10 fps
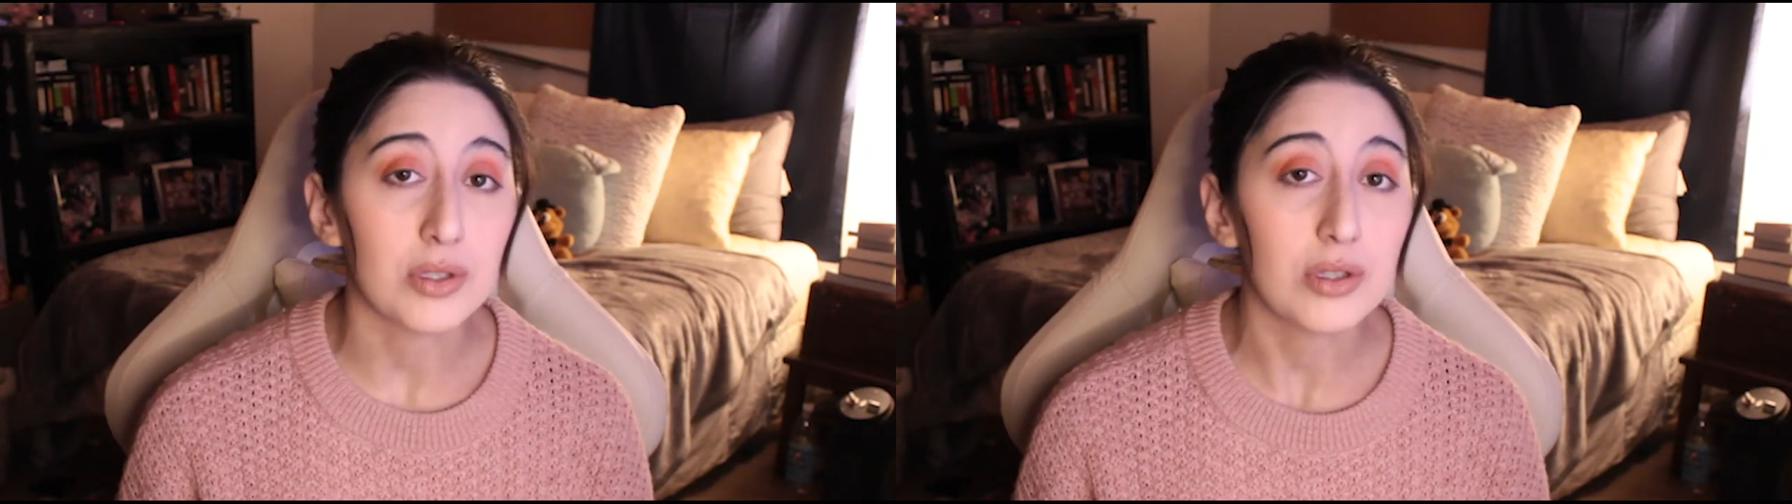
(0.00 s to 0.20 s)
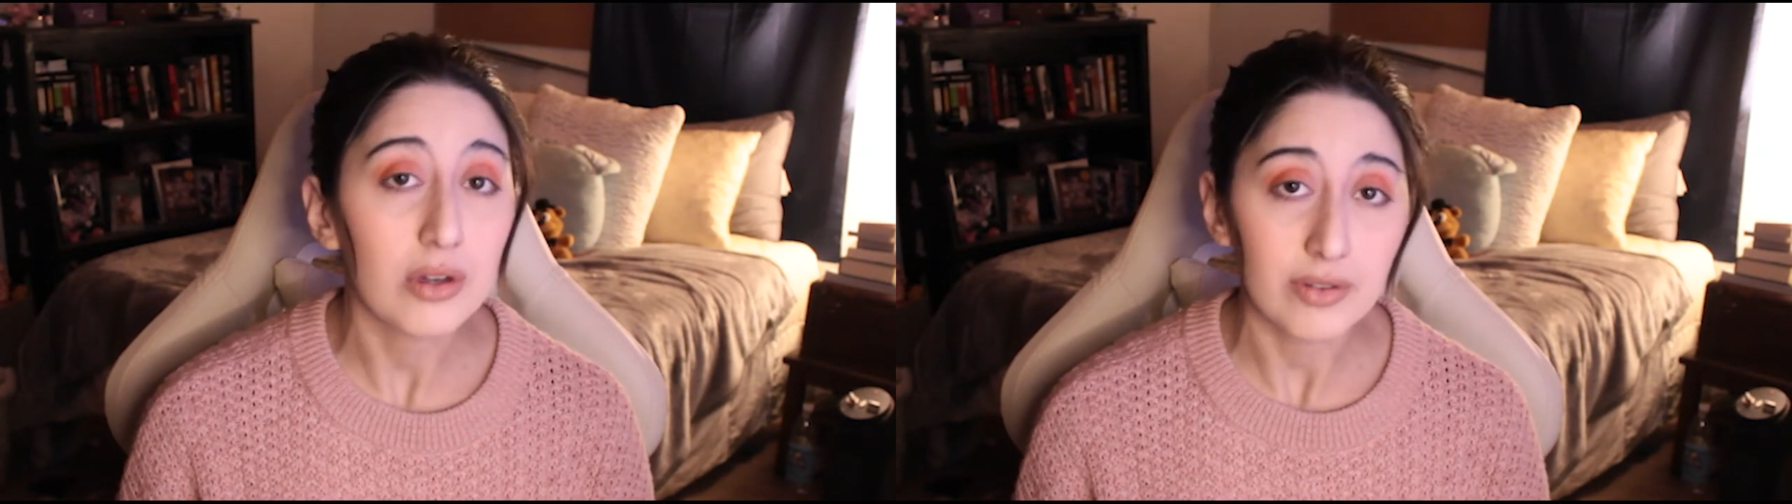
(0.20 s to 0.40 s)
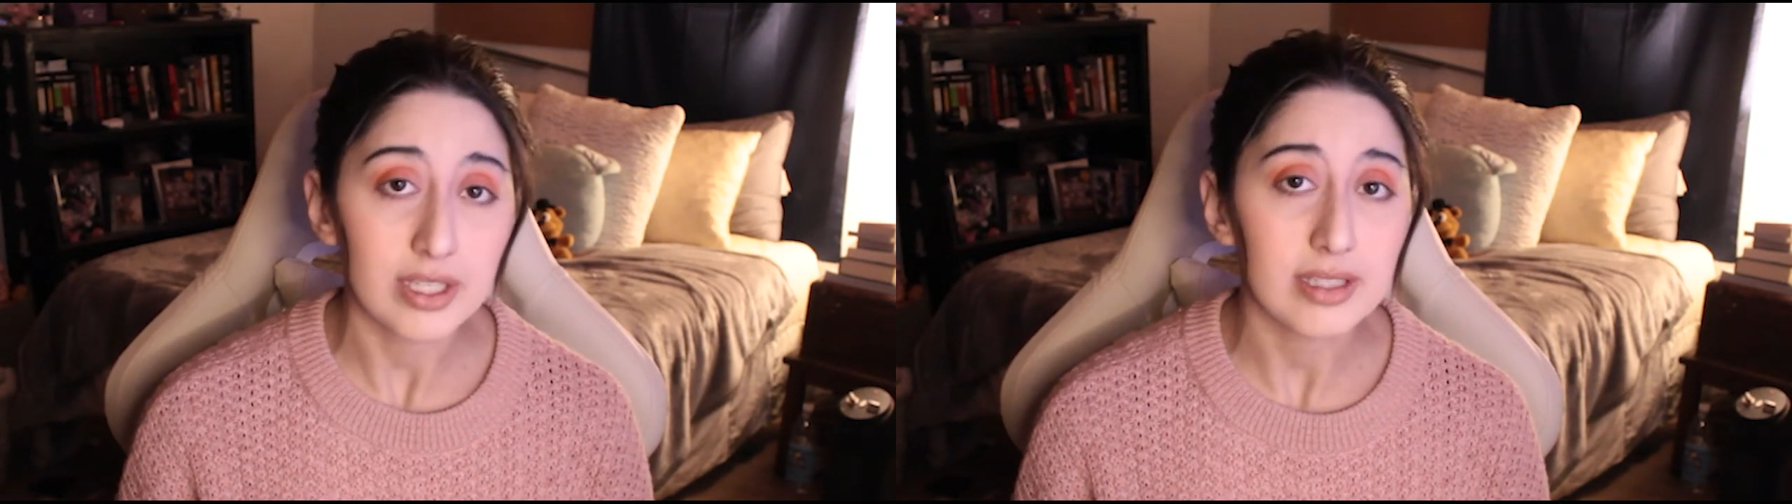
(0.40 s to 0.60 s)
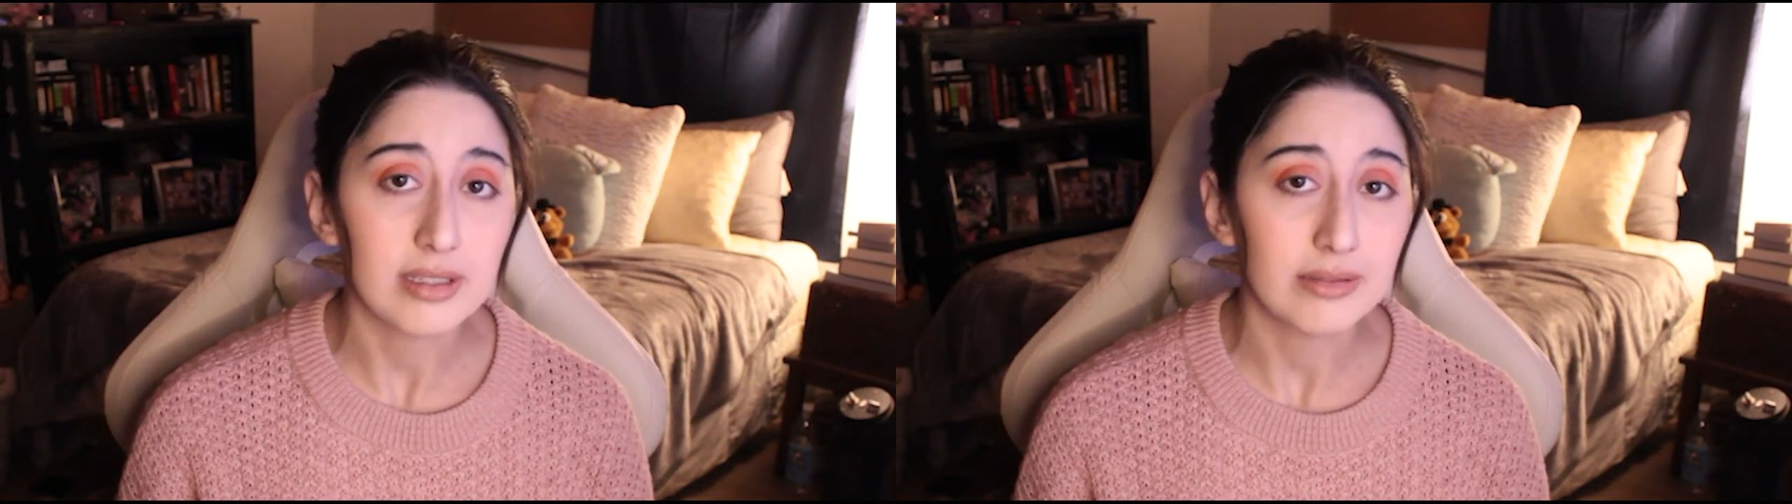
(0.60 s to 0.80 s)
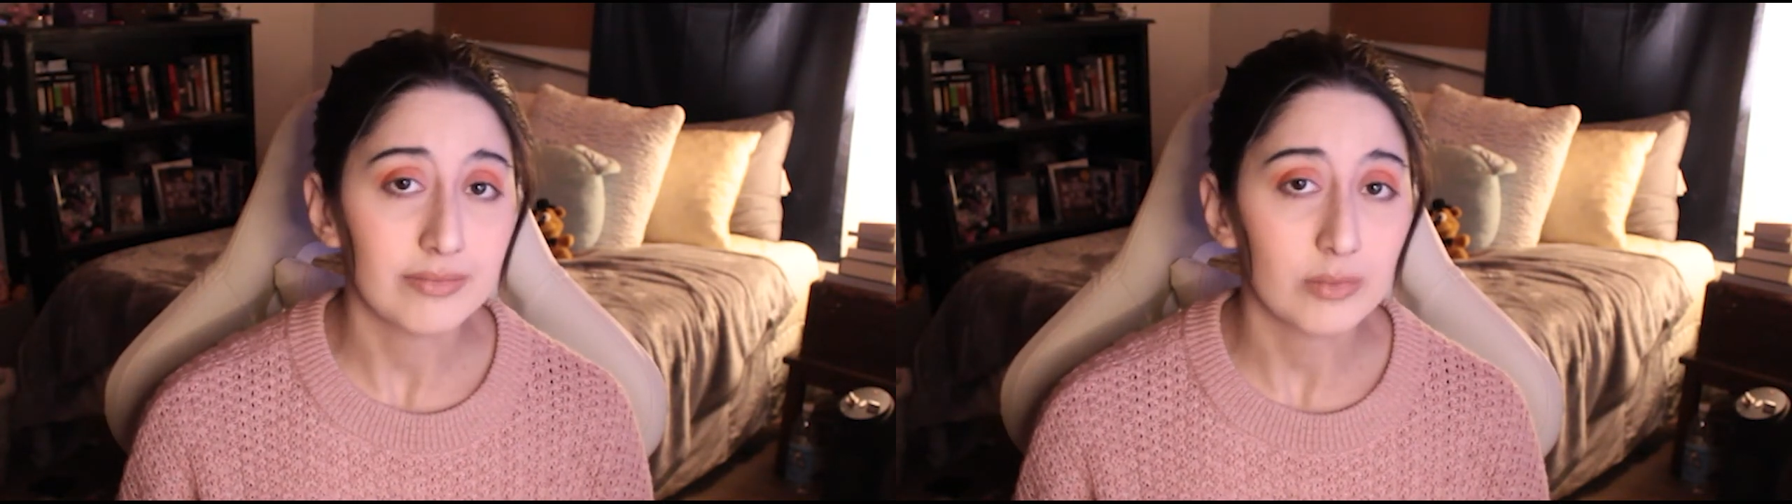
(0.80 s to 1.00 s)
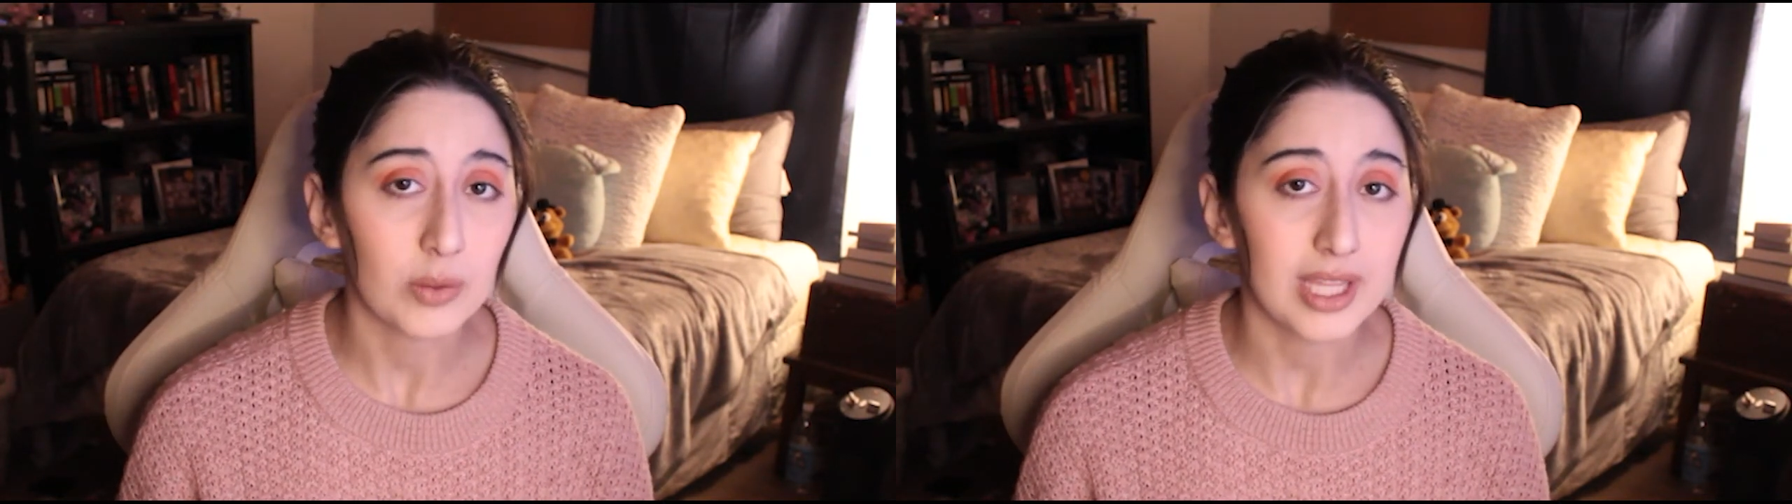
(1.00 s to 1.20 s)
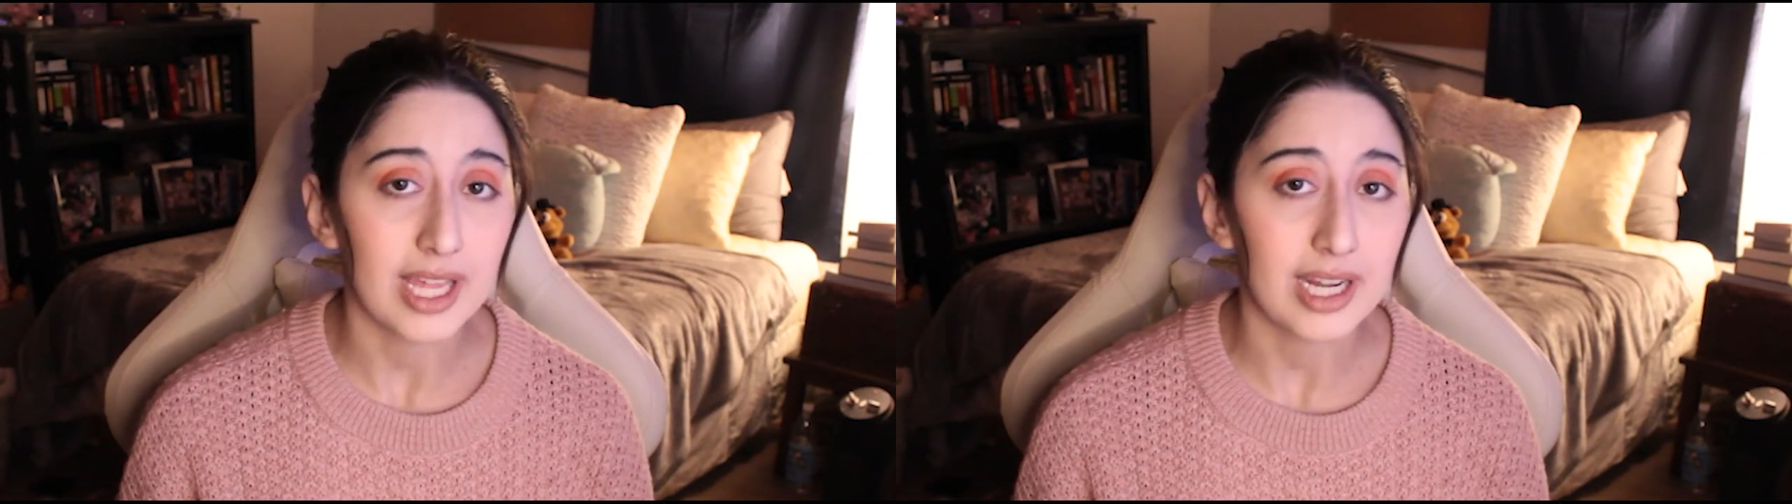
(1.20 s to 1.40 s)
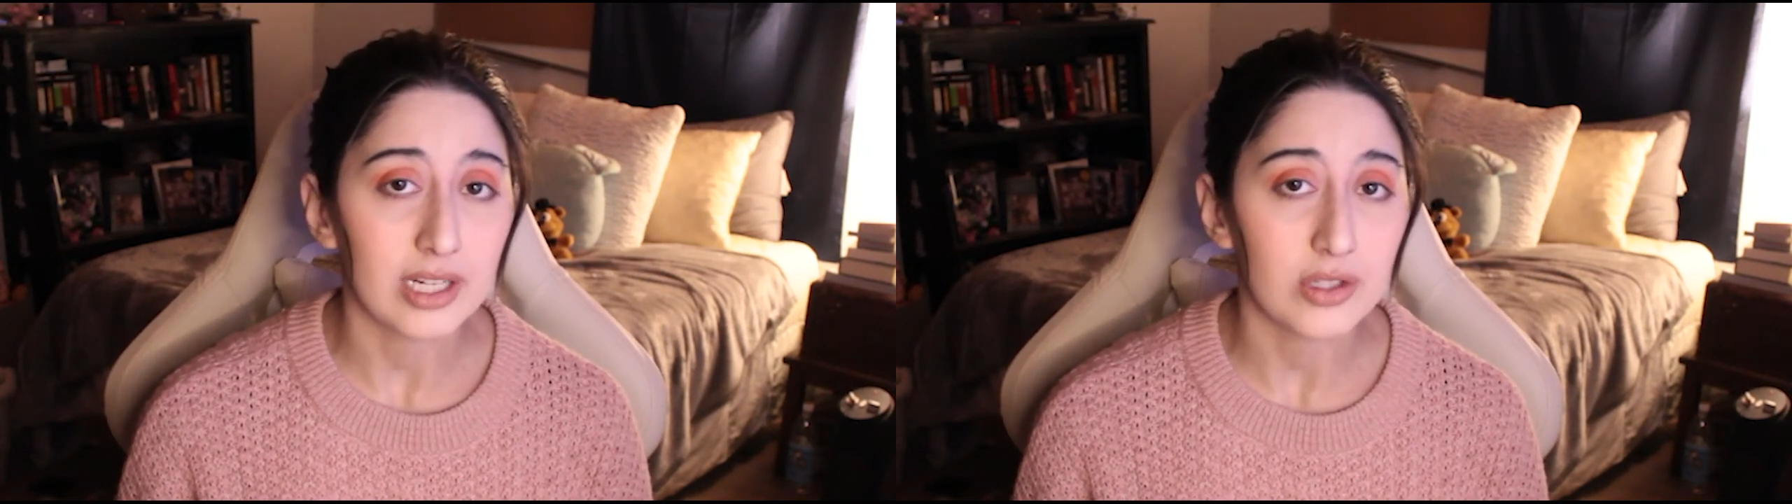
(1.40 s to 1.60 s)
service with
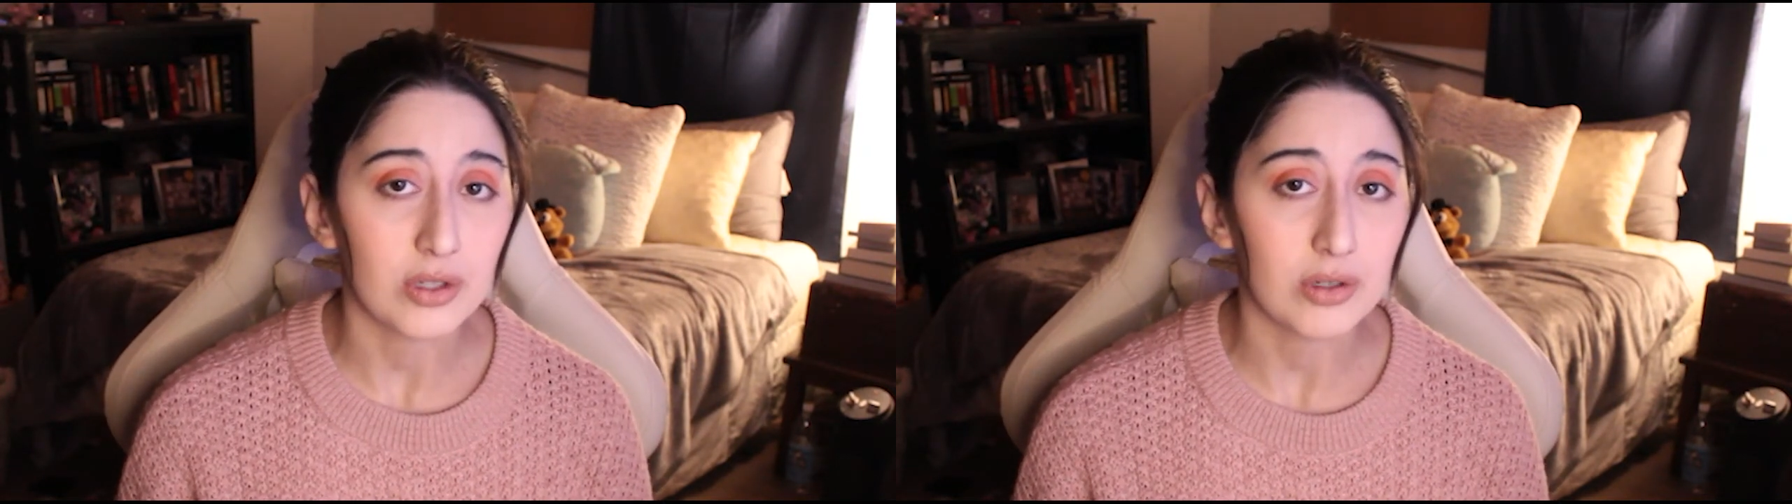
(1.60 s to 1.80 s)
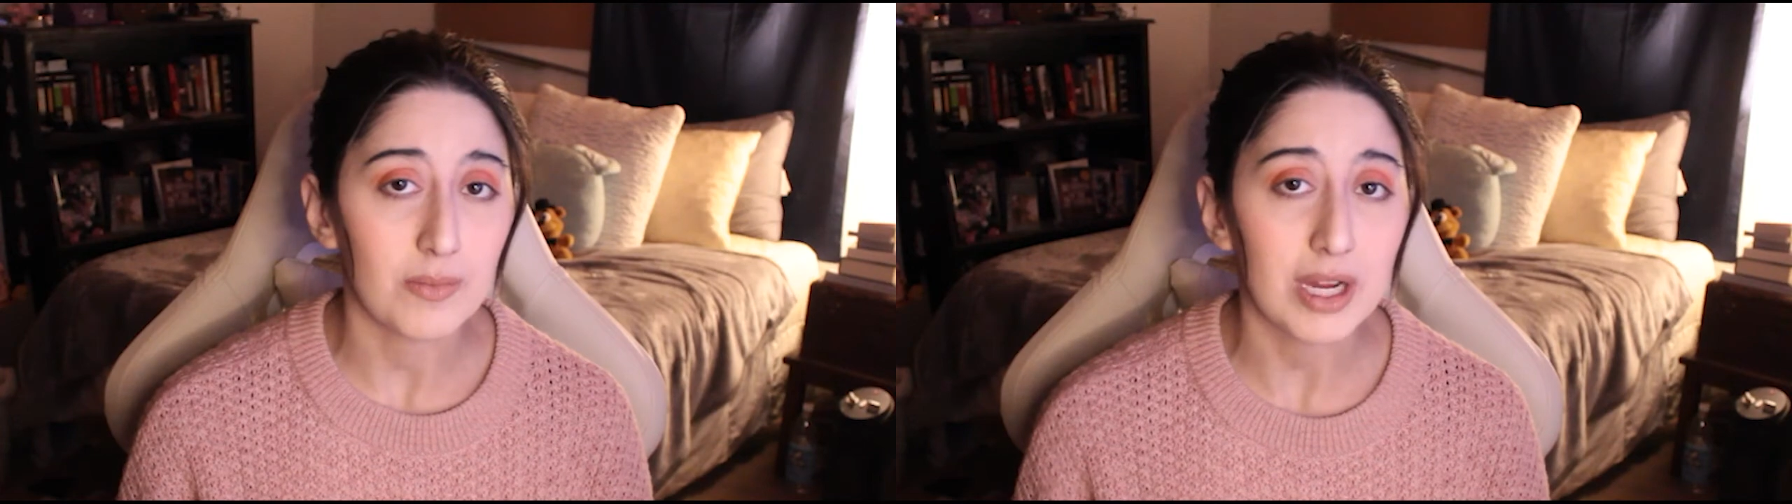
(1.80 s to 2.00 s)
that attitude.